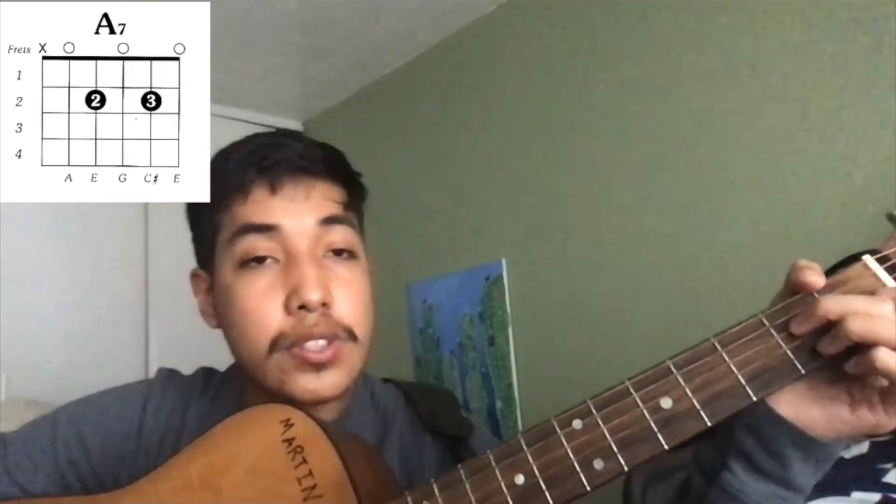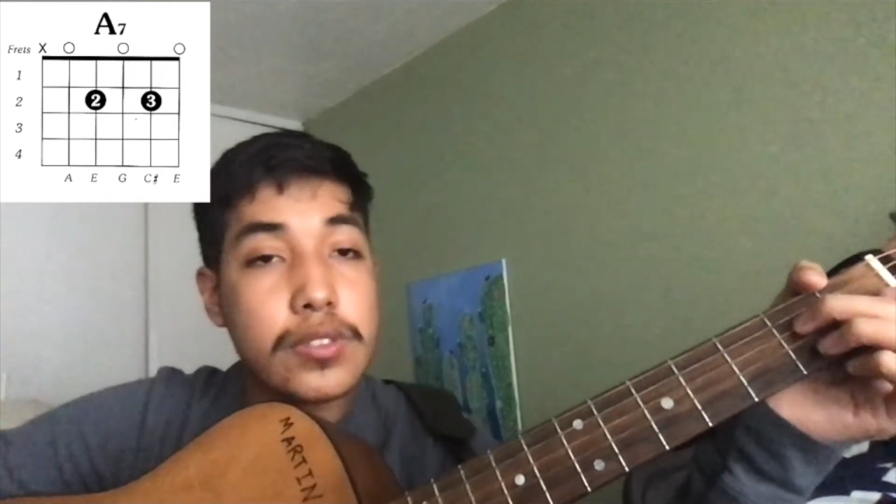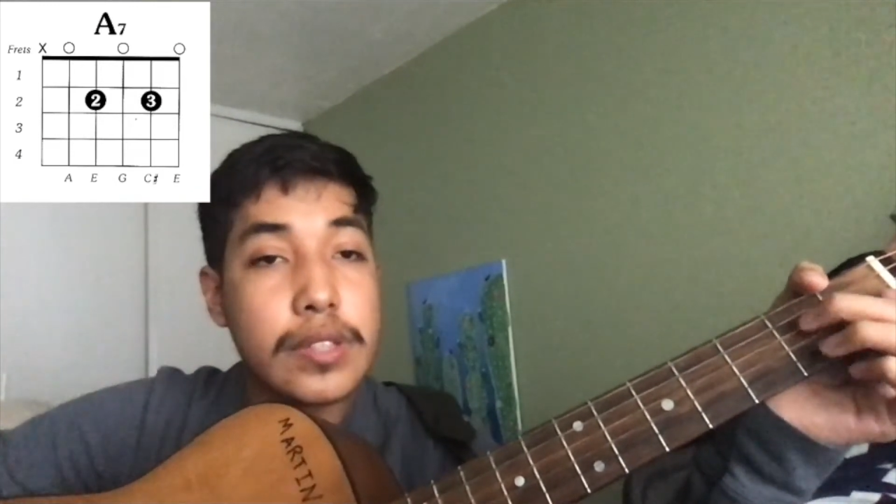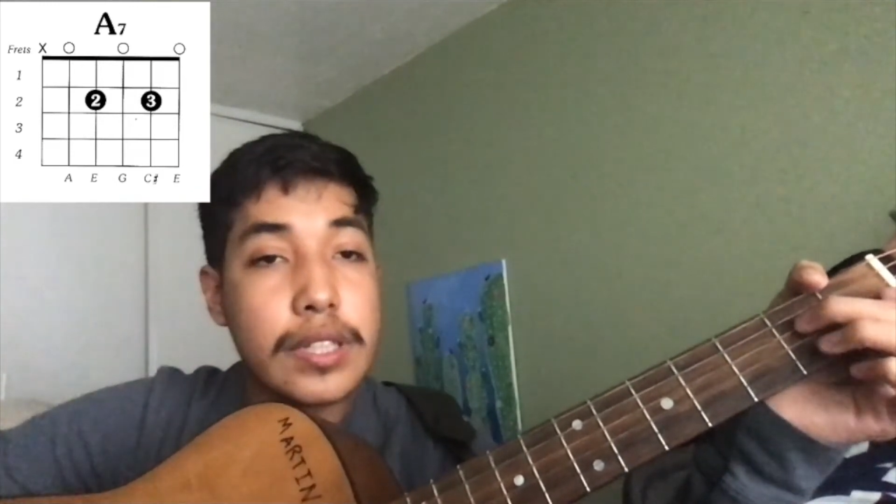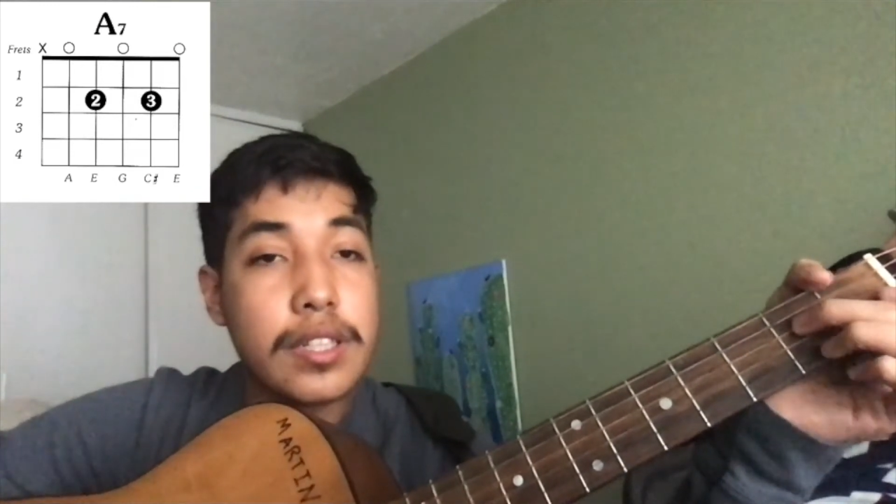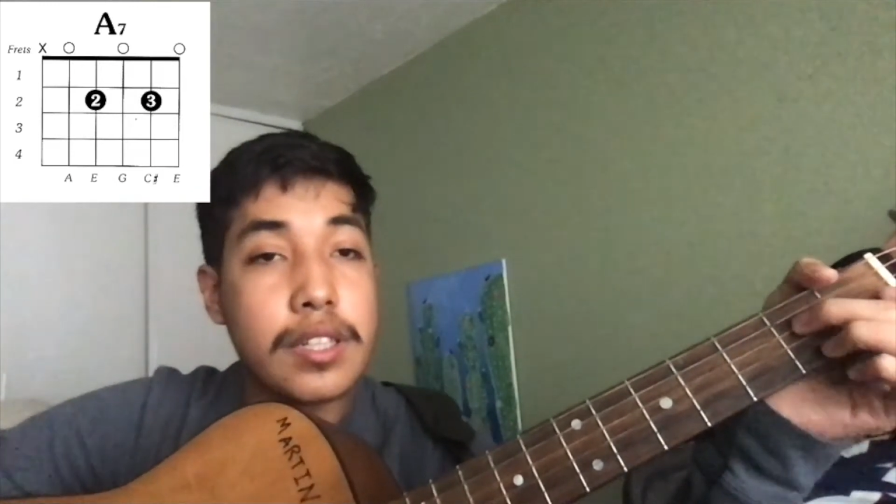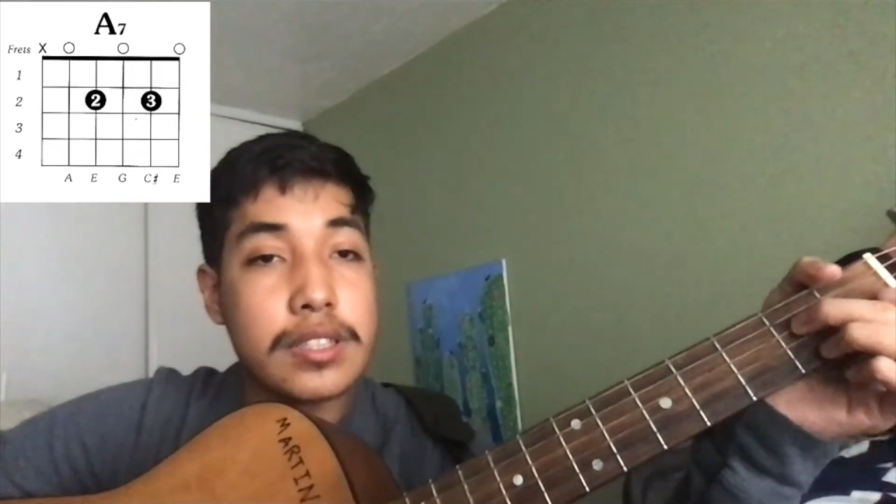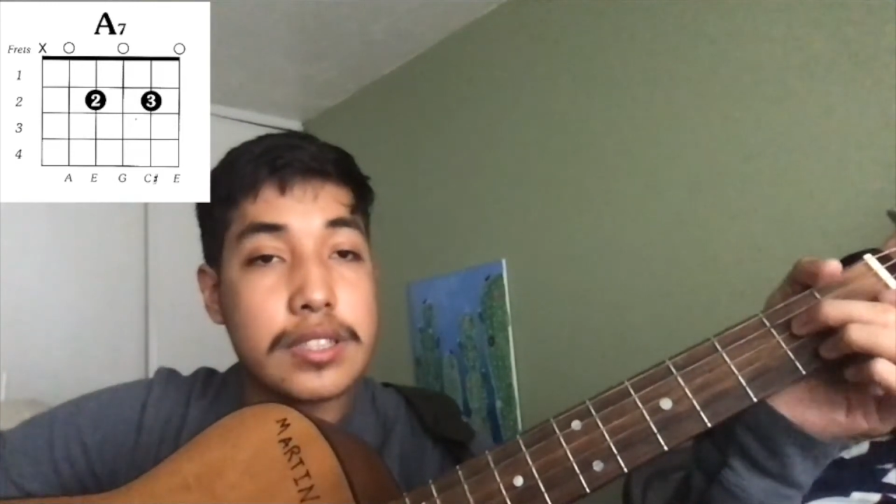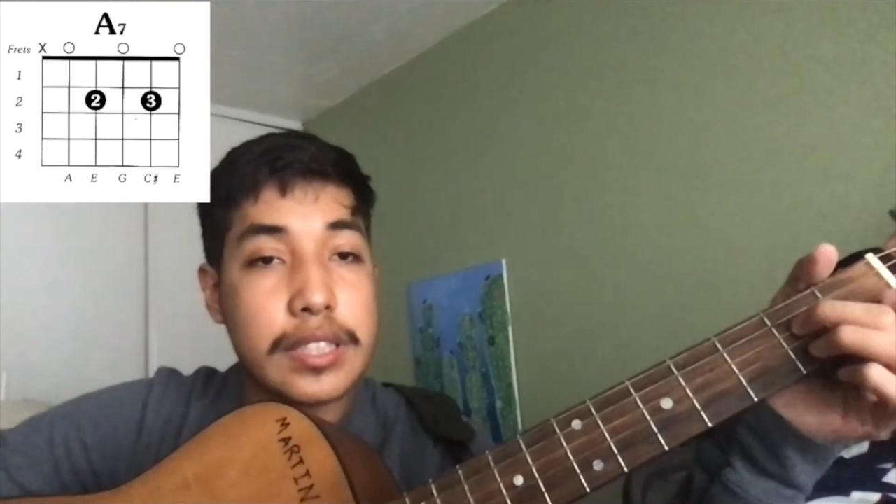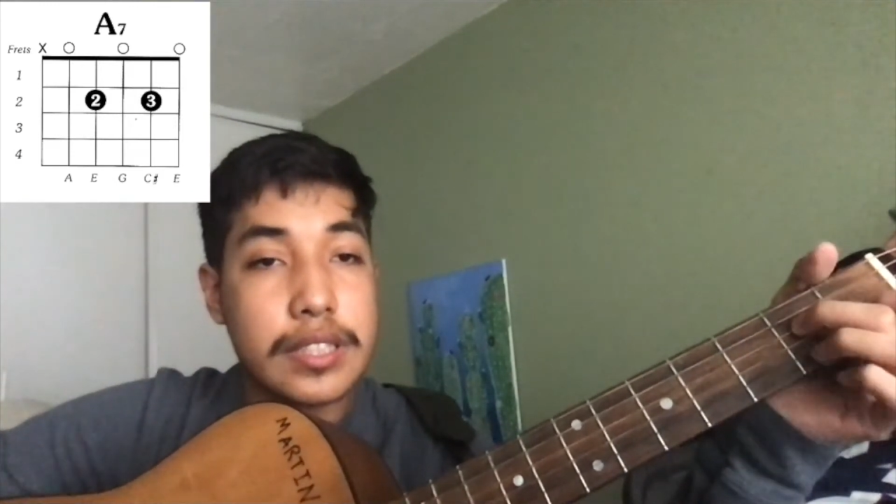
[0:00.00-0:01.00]
string on
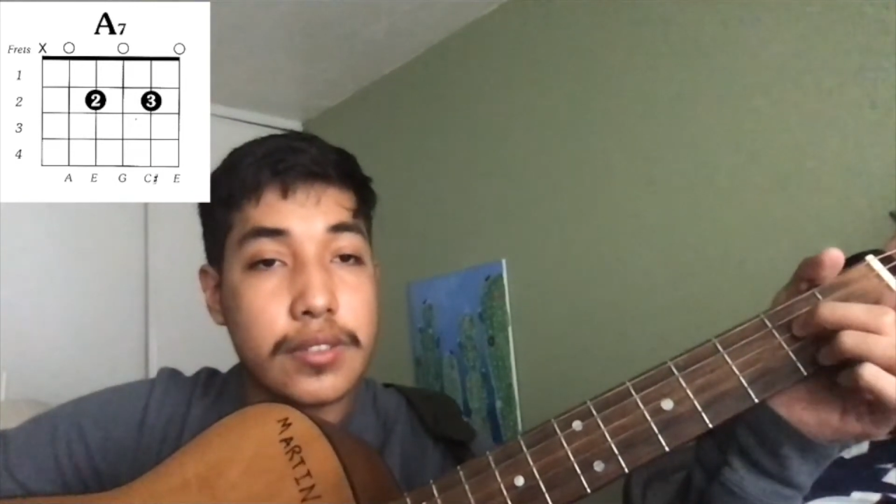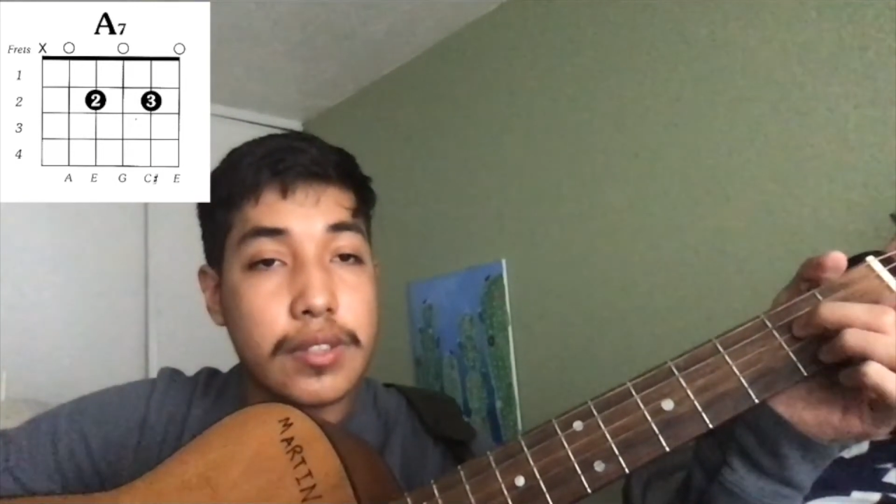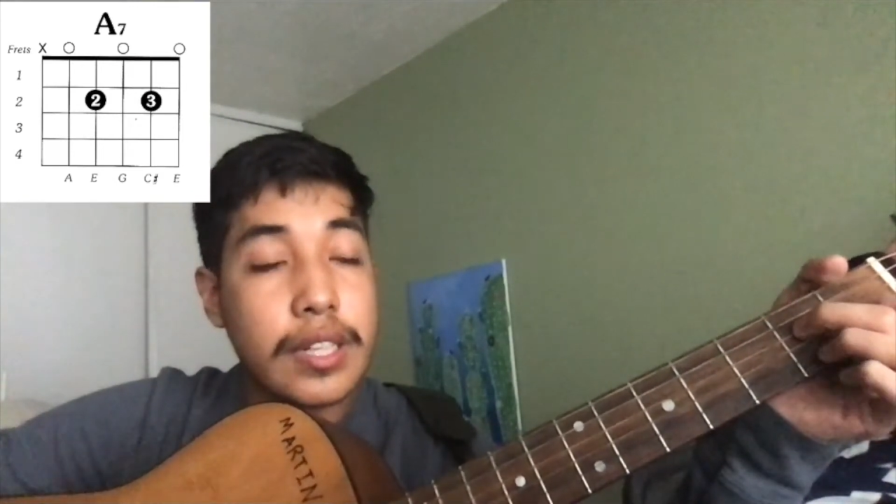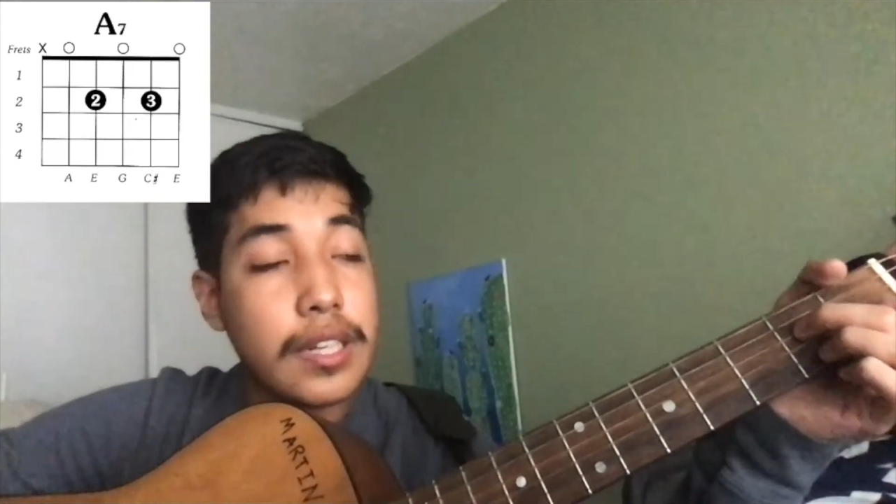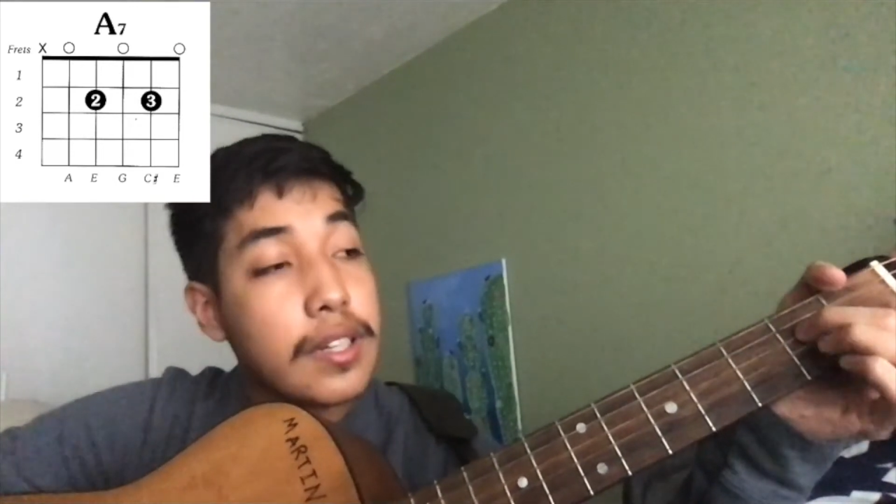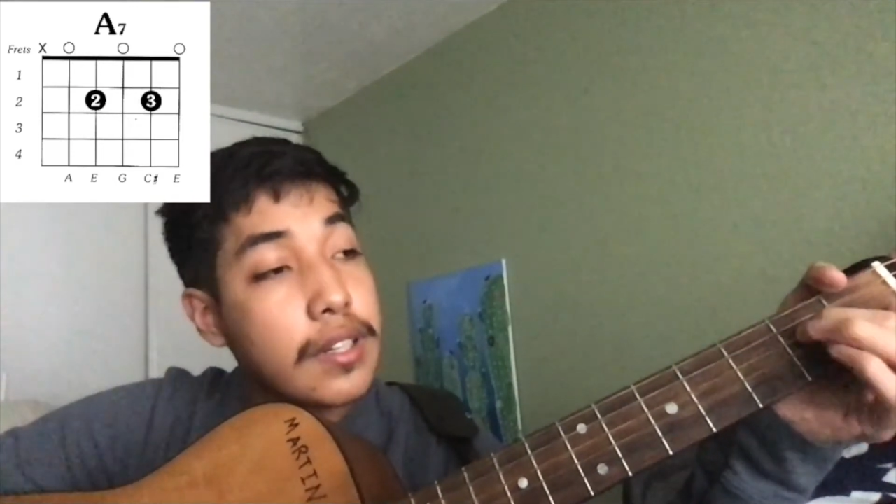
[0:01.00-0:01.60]
the second fret,